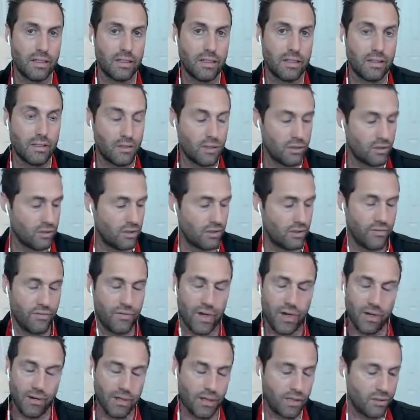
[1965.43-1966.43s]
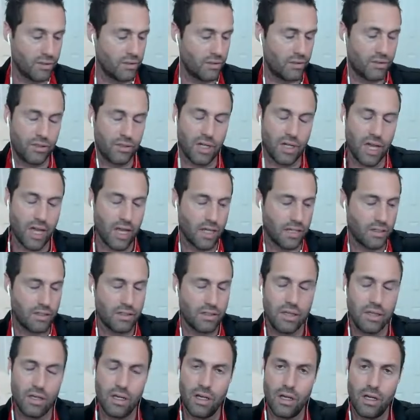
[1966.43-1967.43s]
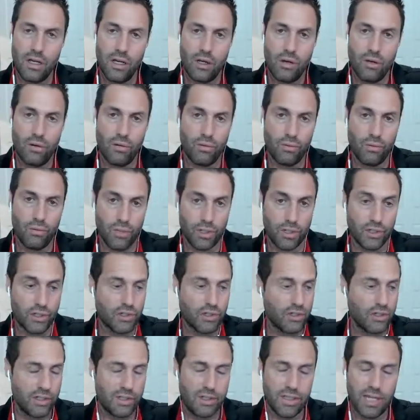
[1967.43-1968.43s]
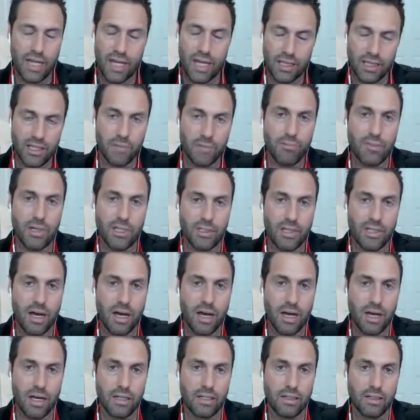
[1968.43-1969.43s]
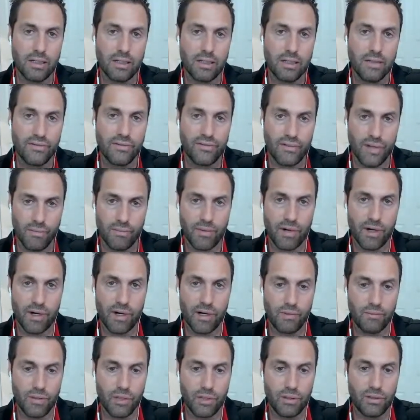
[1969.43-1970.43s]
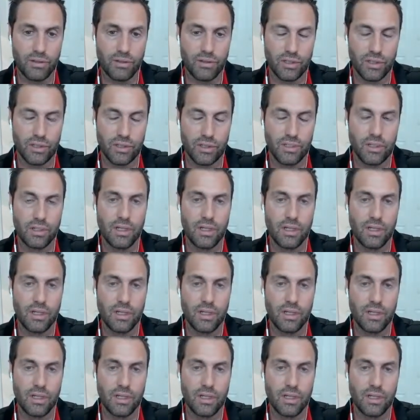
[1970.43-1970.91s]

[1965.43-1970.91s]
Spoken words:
there's a very good chance we're going to take the baton from our abuser